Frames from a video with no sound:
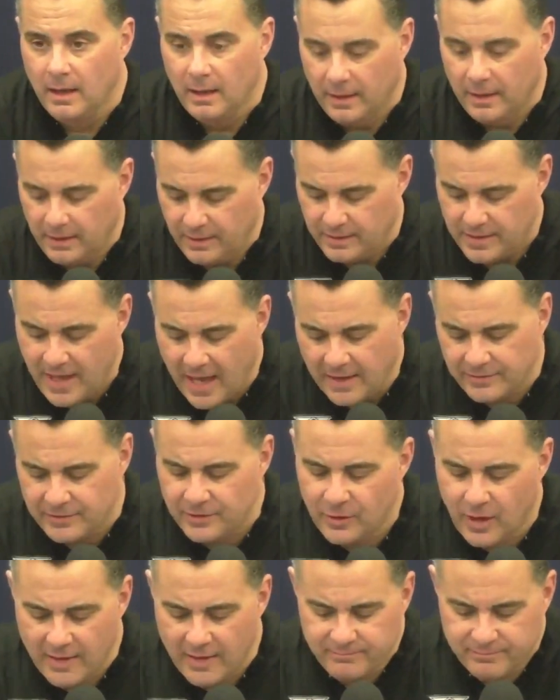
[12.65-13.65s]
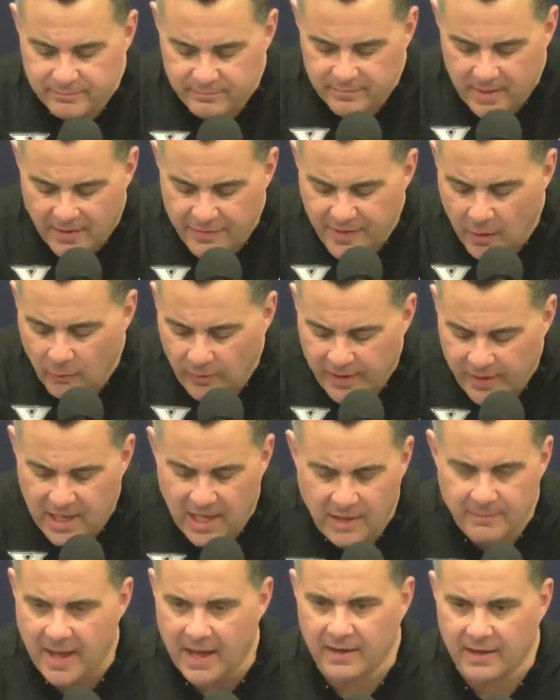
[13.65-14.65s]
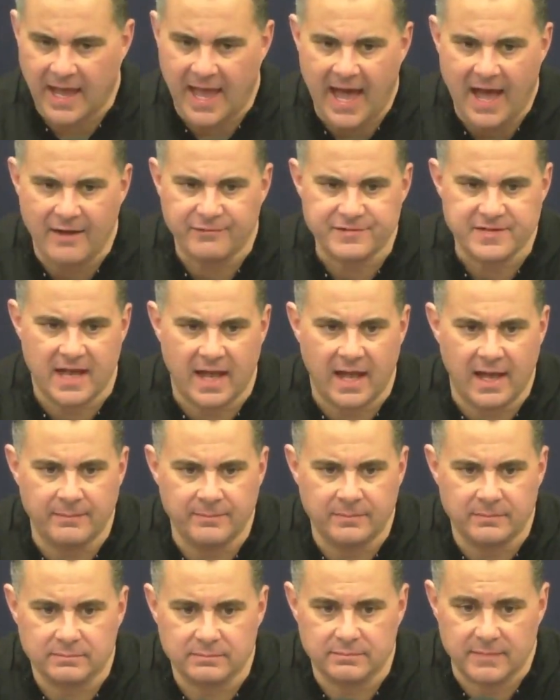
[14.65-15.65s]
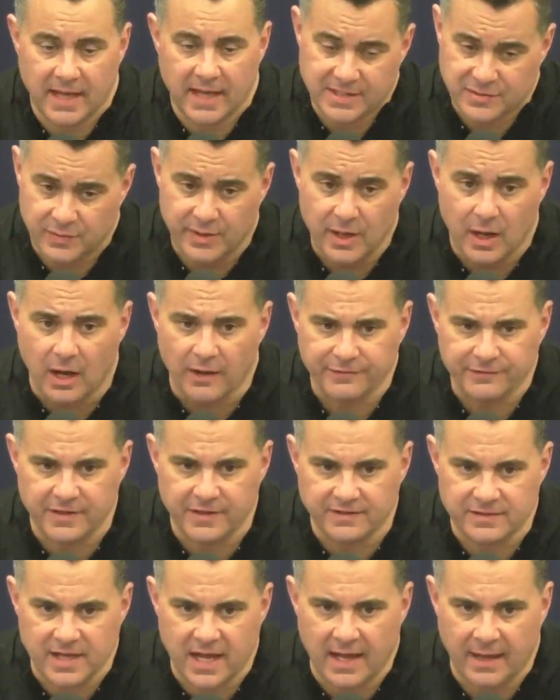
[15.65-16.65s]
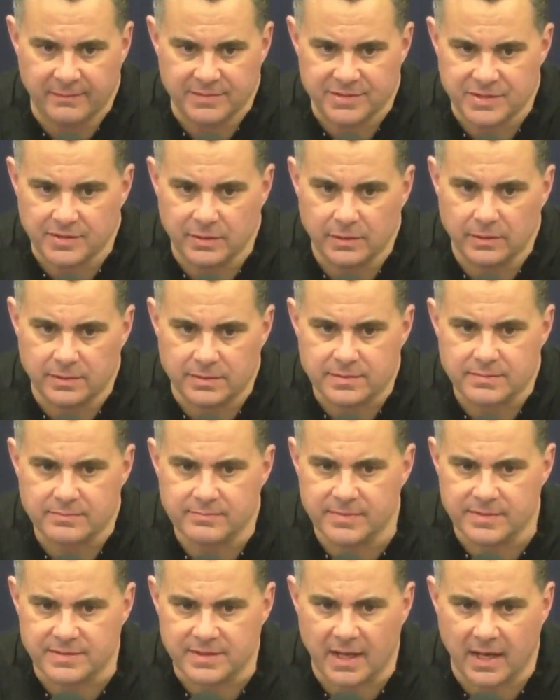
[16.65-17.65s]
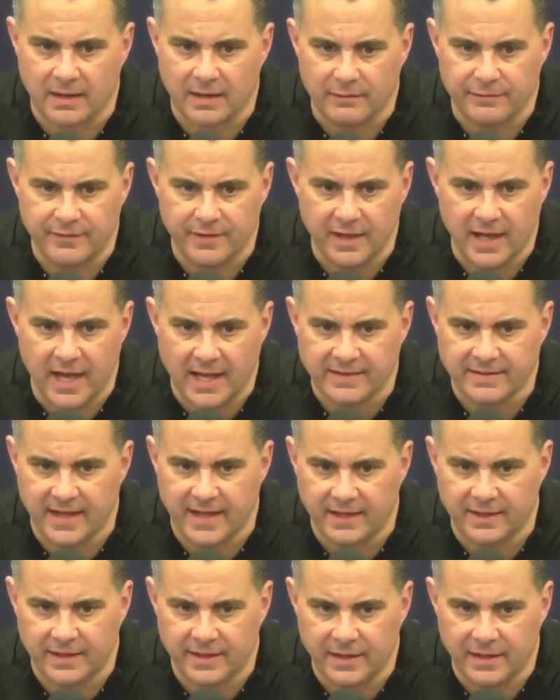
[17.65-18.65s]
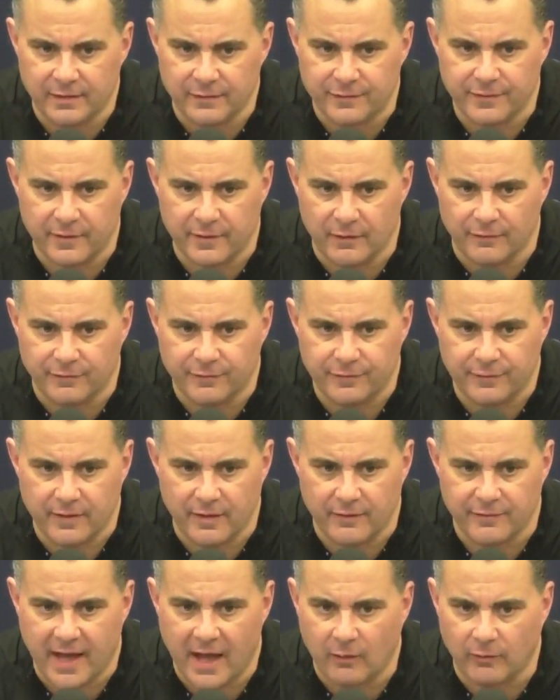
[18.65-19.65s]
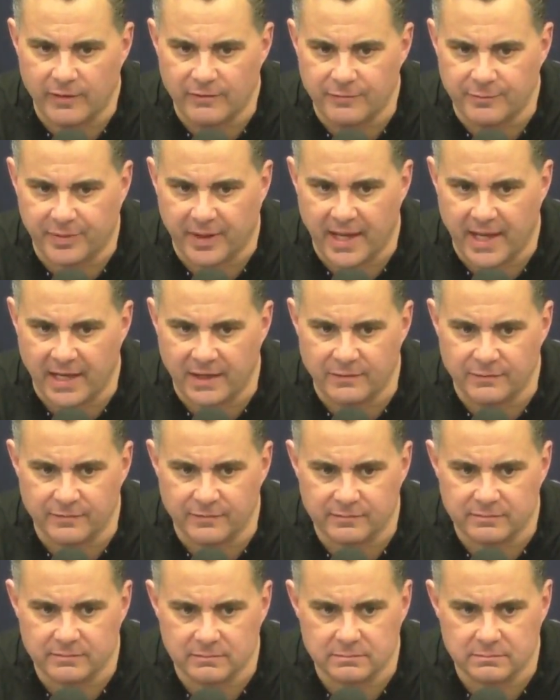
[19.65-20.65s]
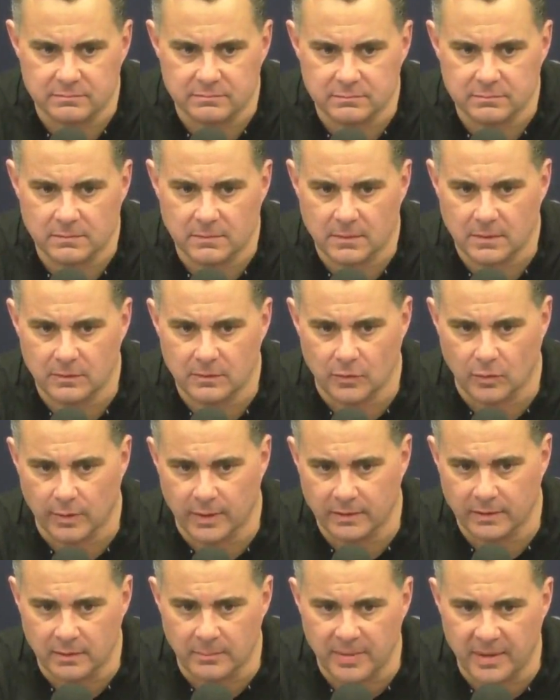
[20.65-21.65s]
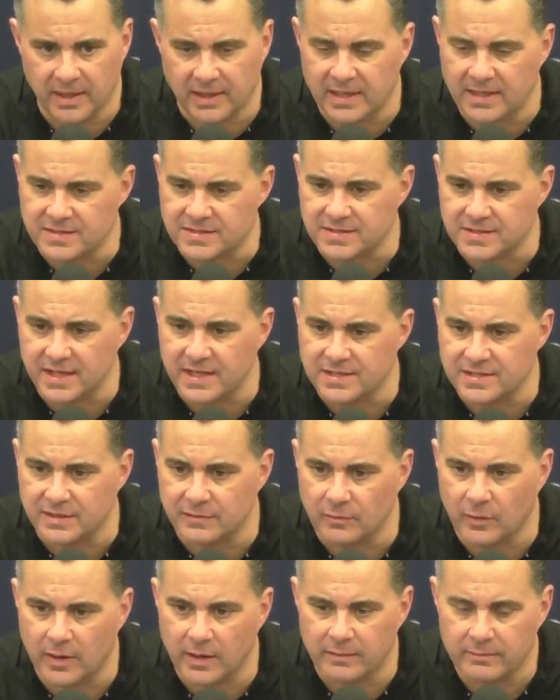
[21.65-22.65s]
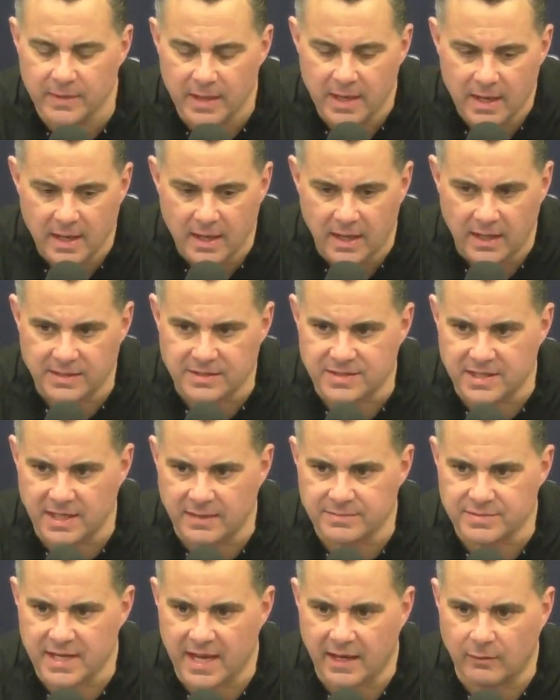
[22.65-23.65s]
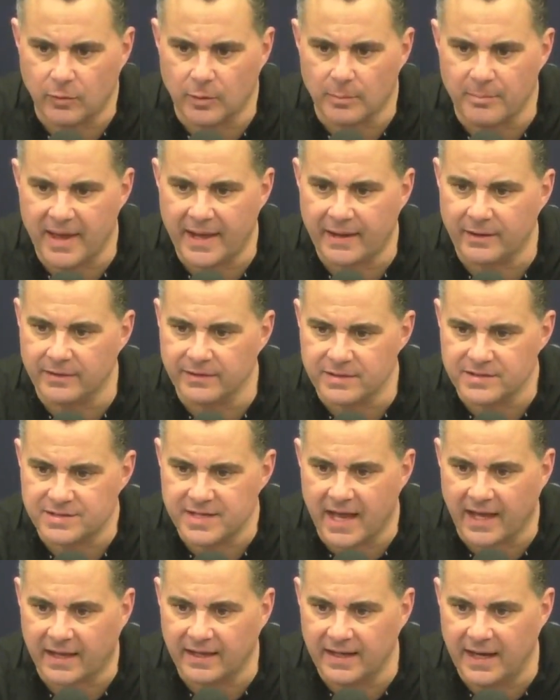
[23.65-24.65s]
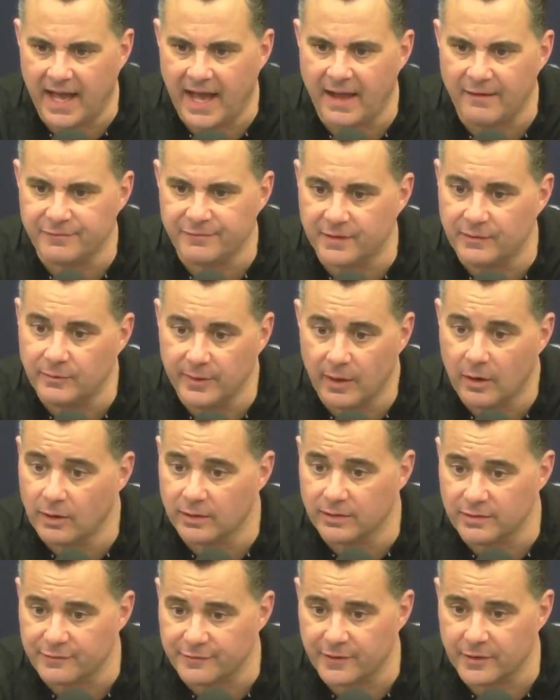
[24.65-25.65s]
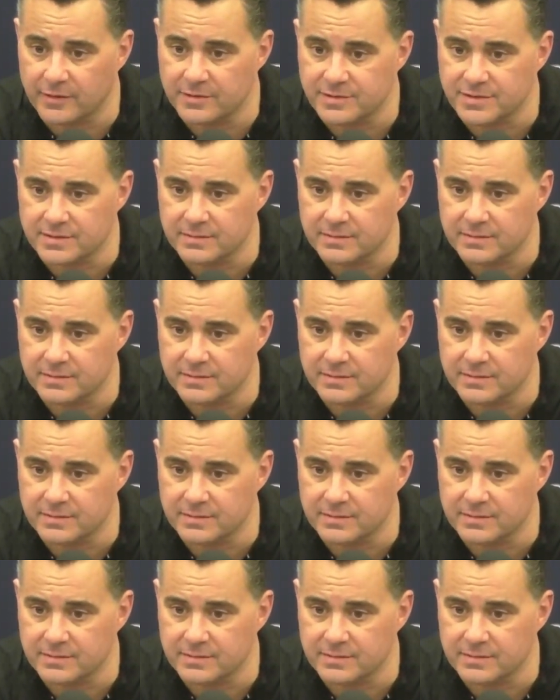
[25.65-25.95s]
Yeah, I thought we came out at halftime, as we oftentimes do. It's kind of the identity of how we've played during the Big East season, where it seems like we're better in the second half than we are in the first.